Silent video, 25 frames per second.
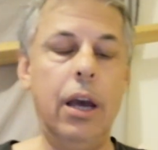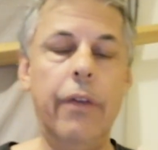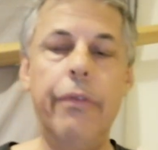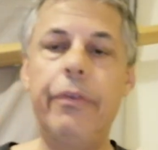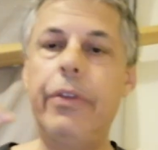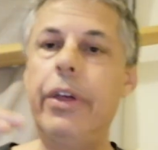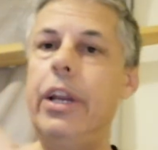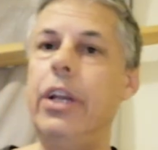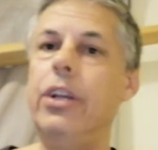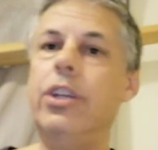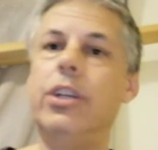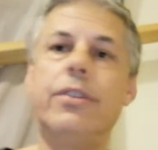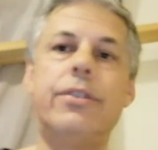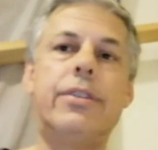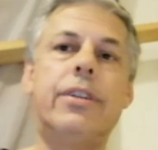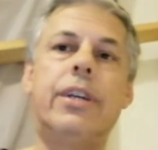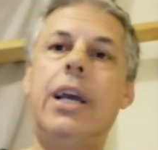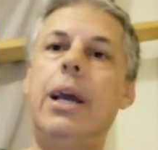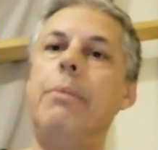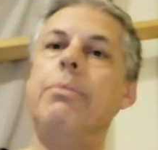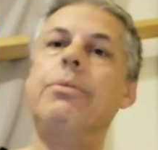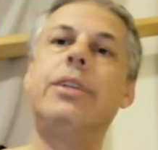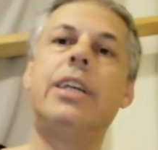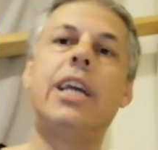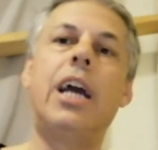then it just
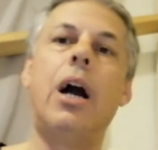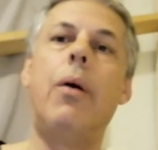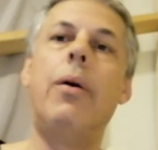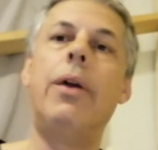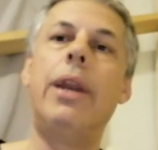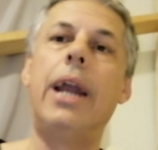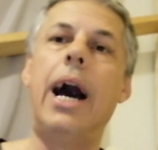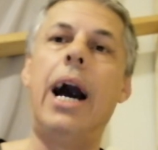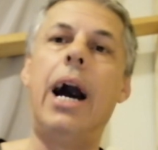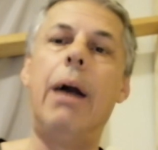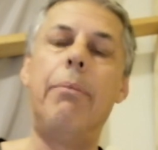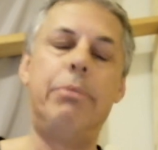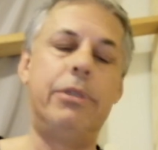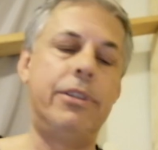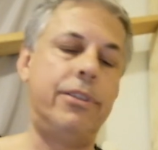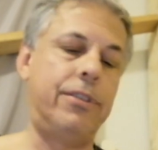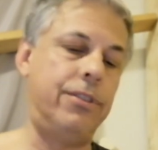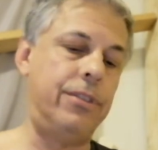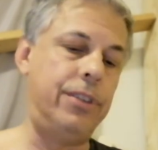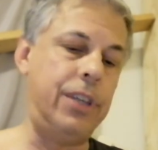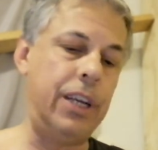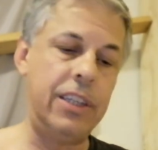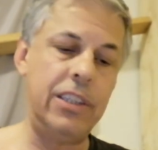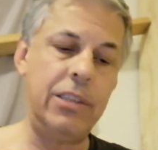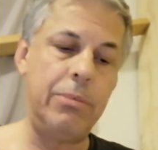keeps going up. But
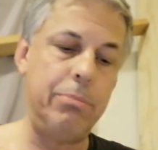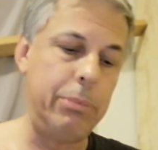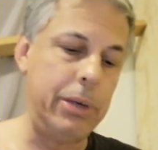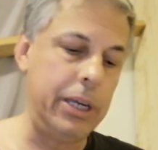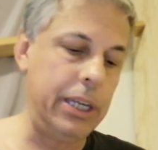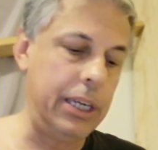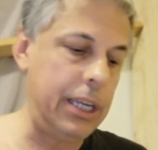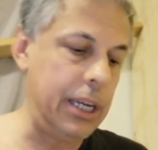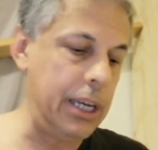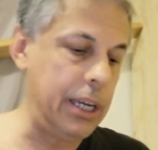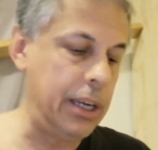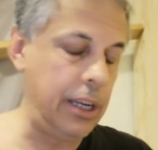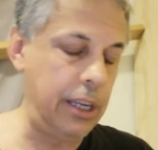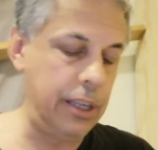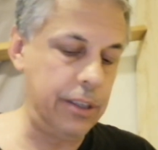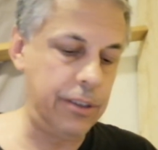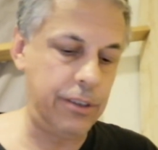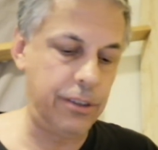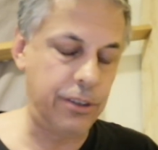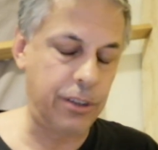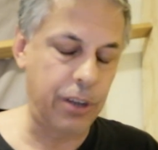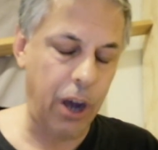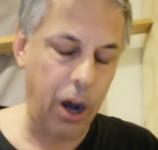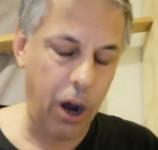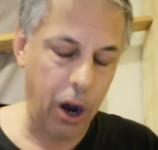6 million
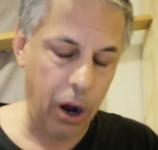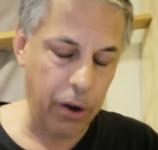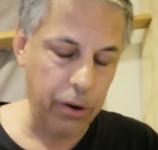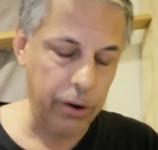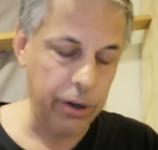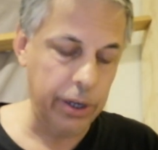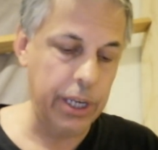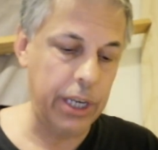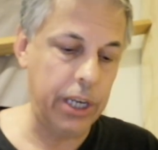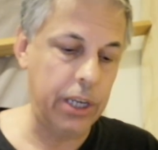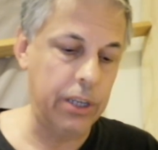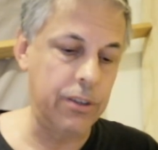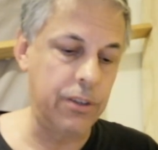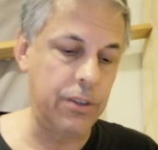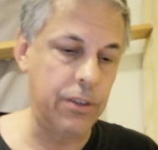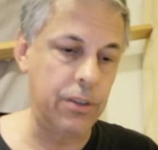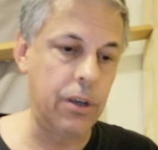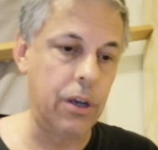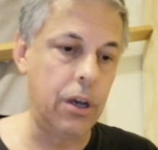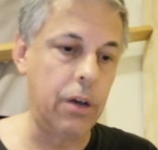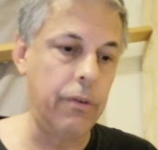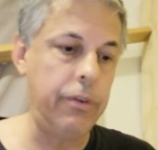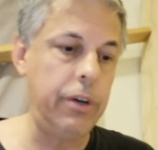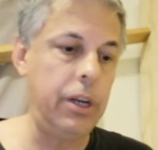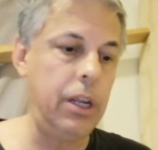is totally
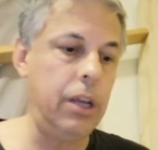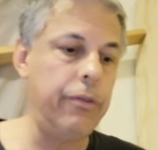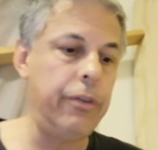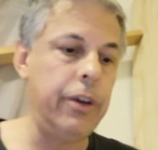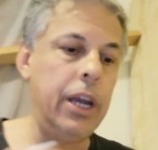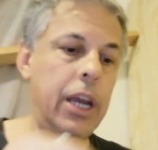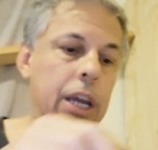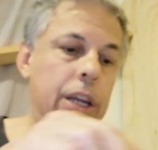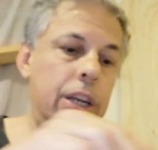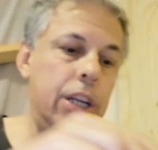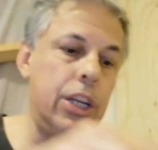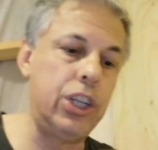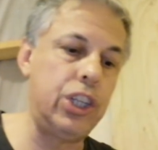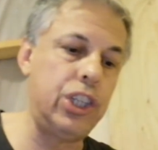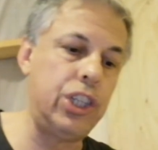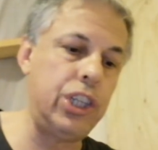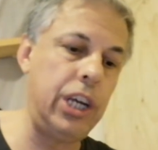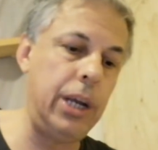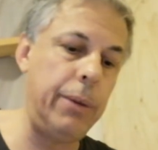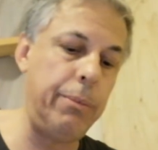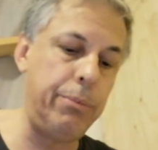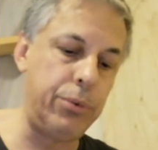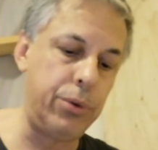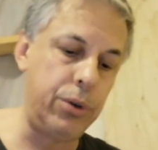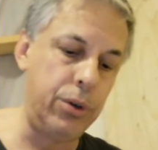conservative in a
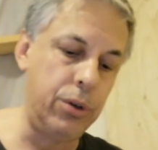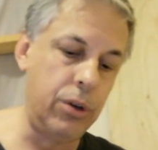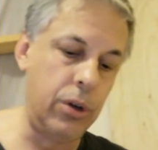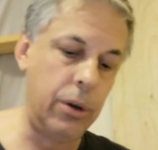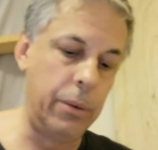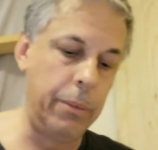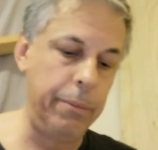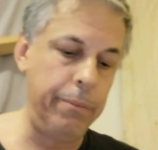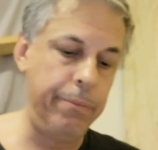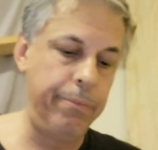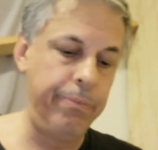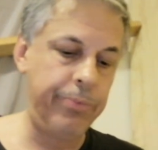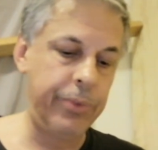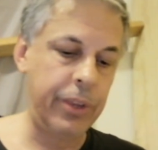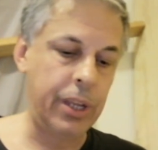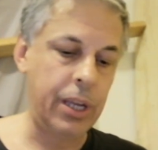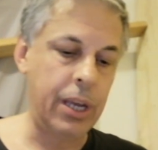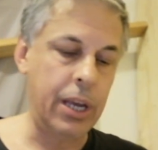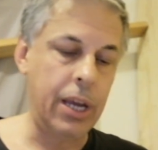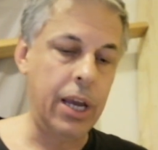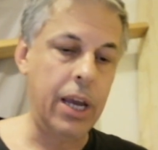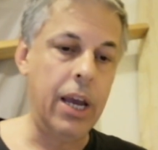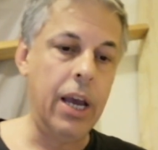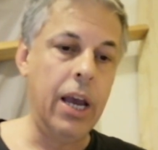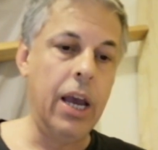cheap room.
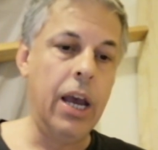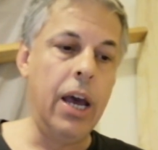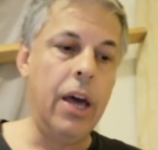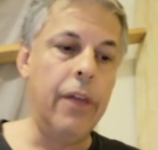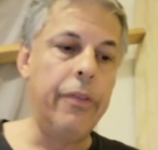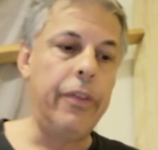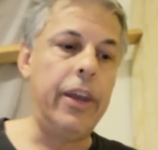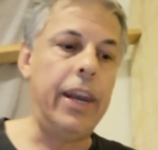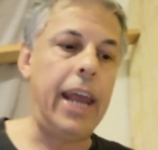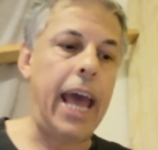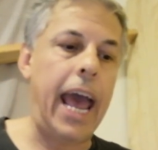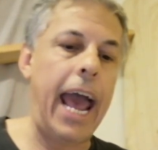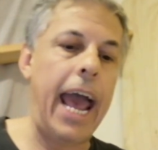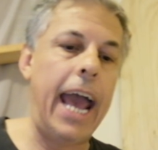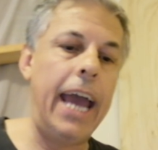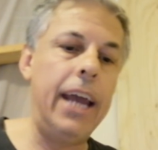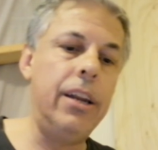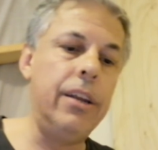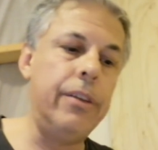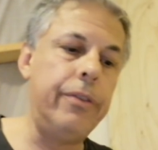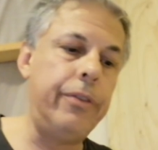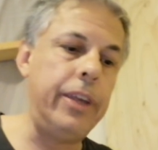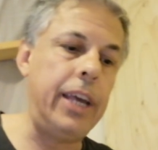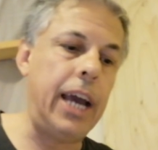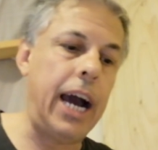Then
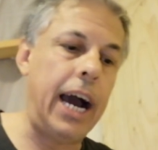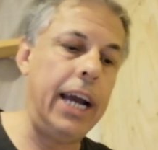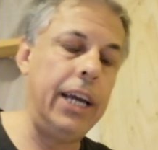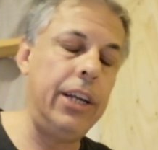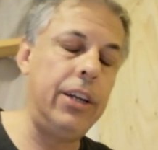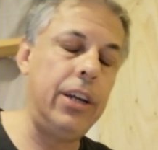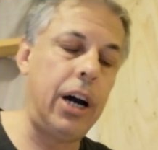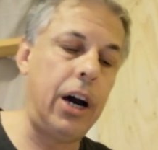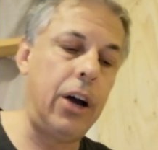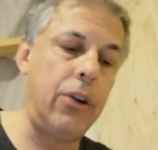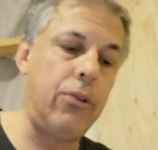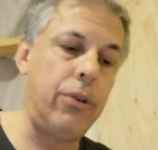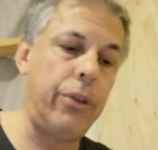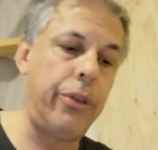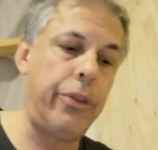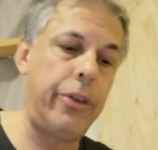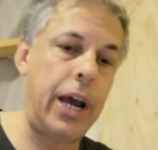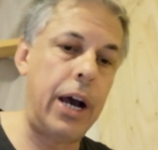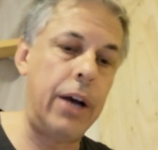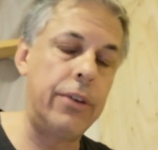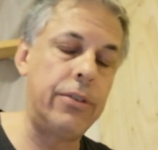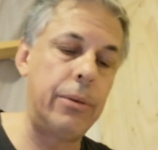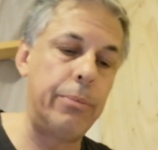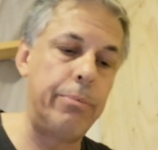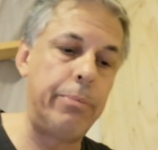add the
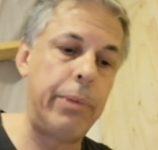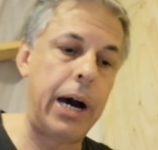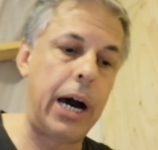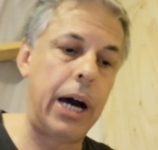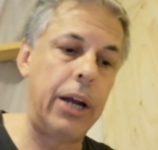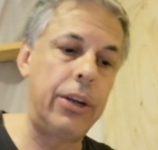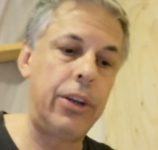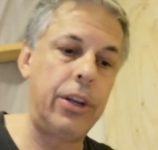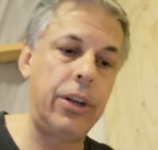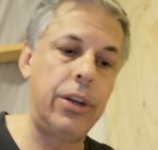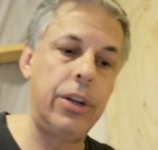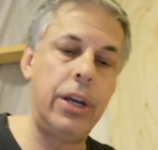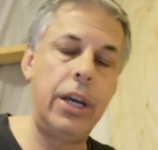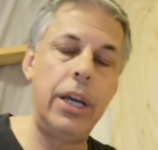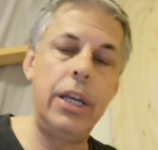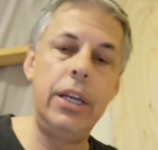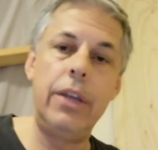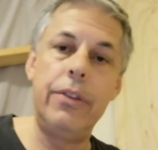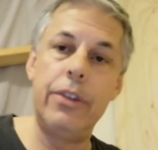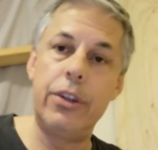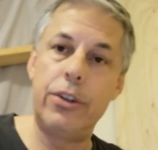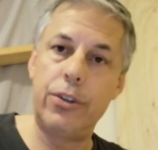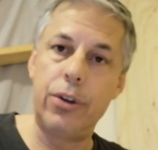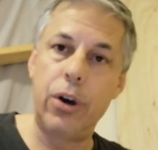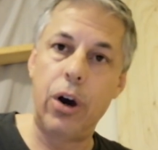800,000 baht you need
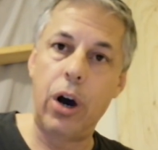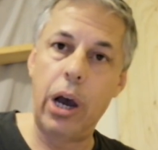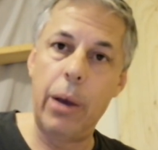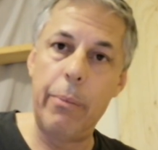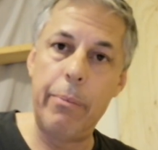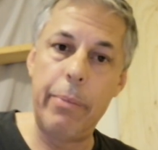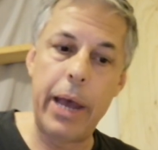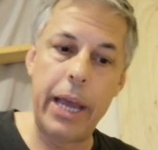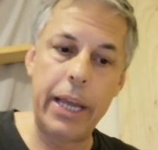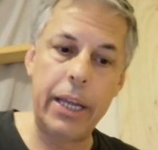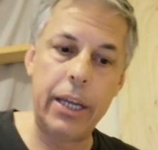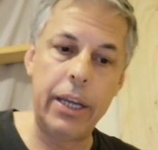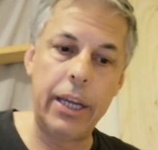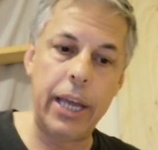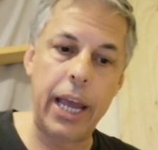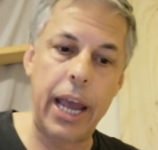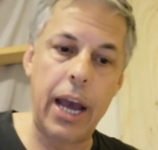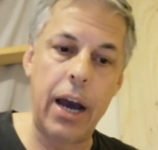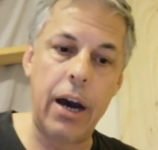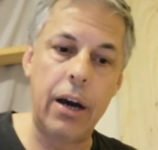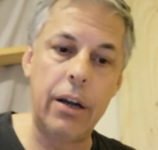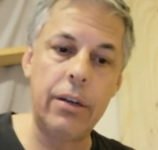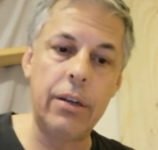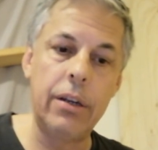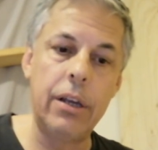in the Thai bank
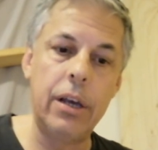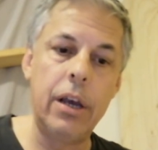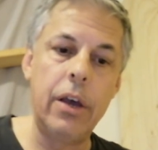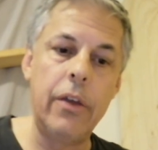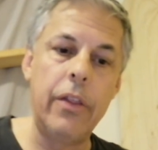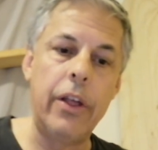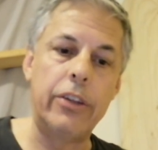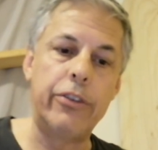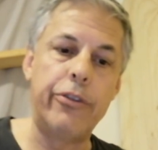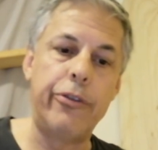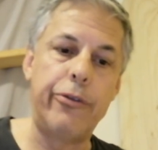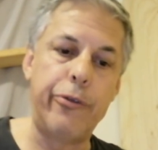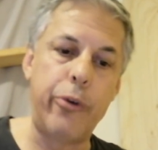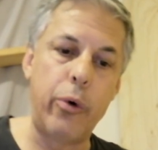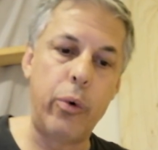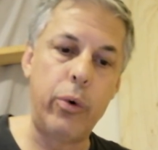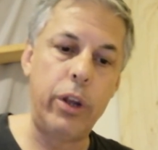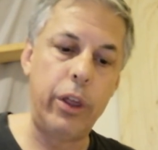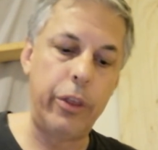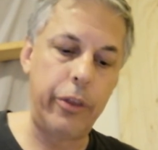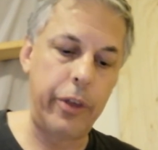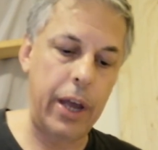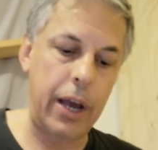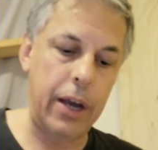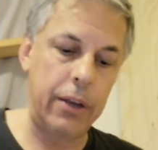account. That's
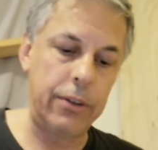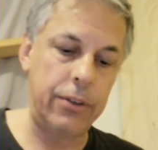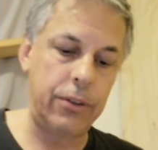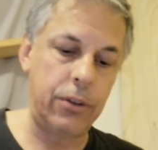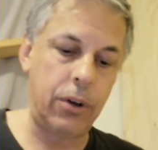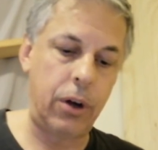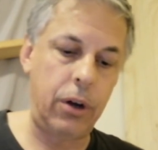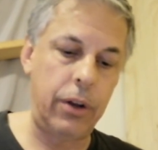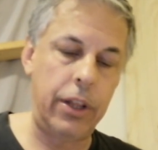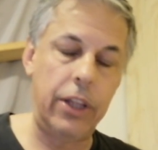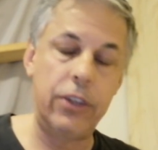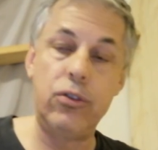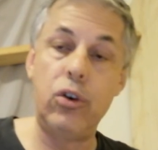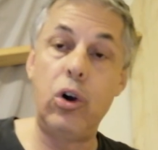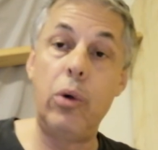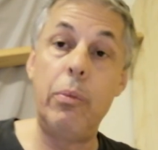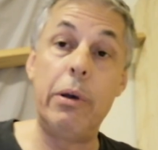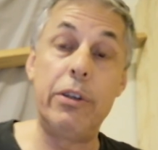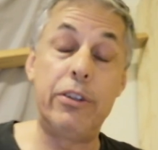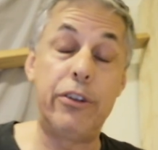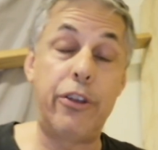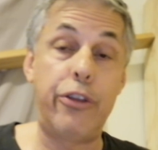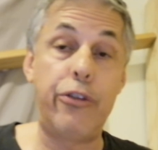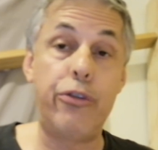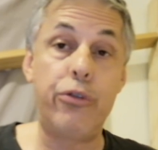$40,000. That's
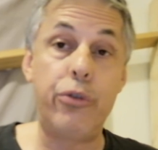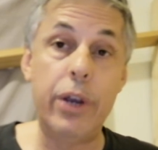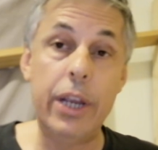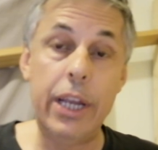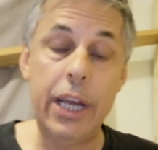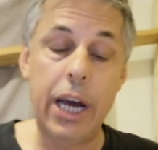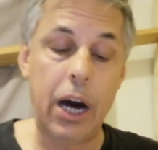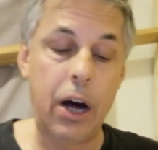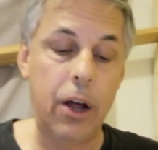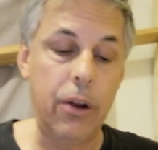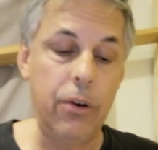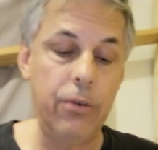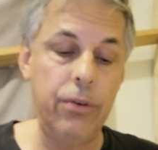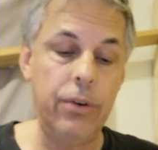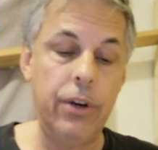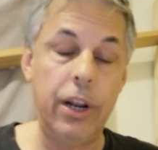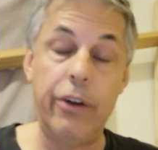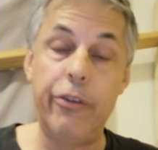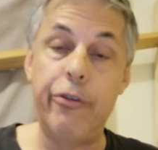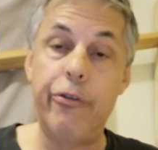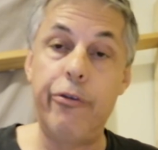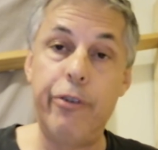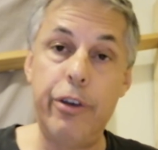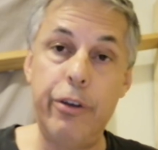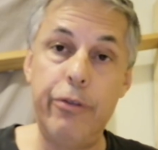almost
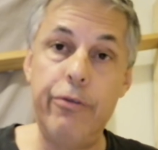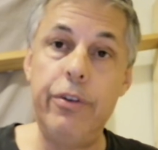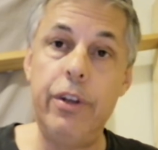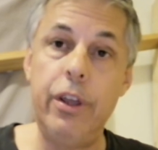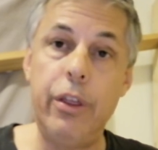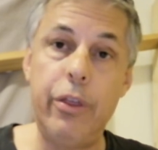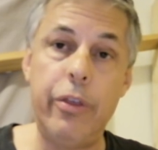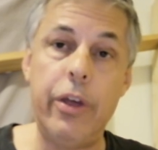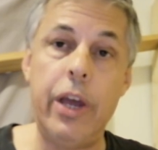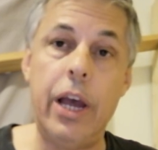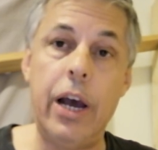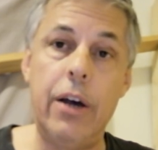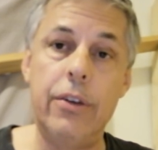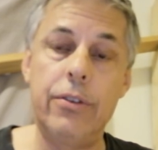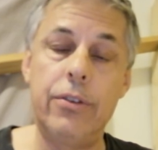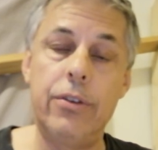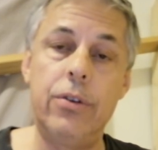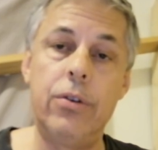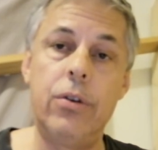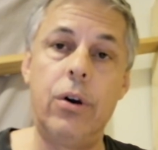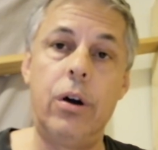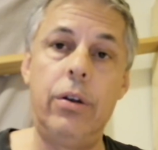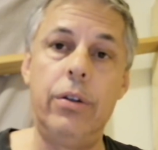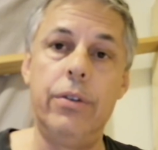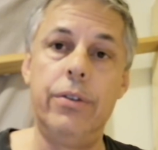
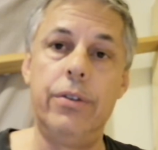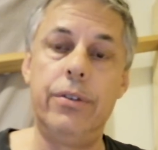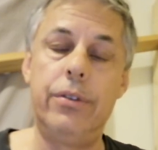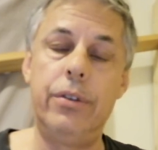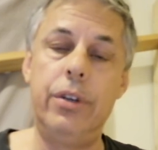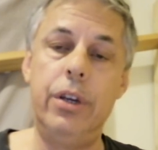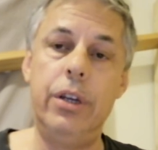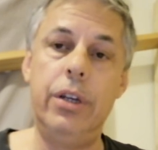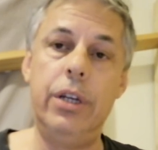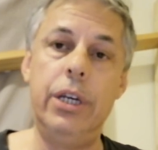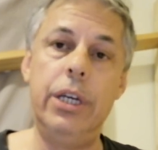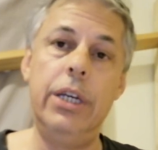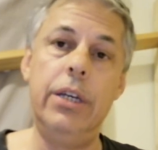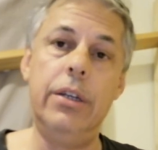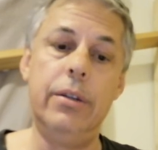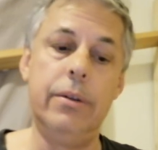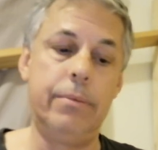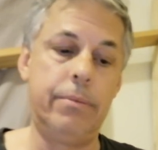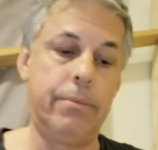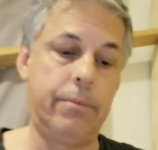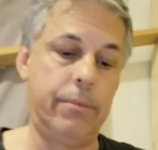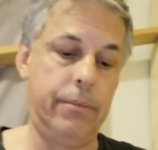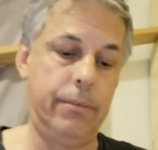$350,000 you need.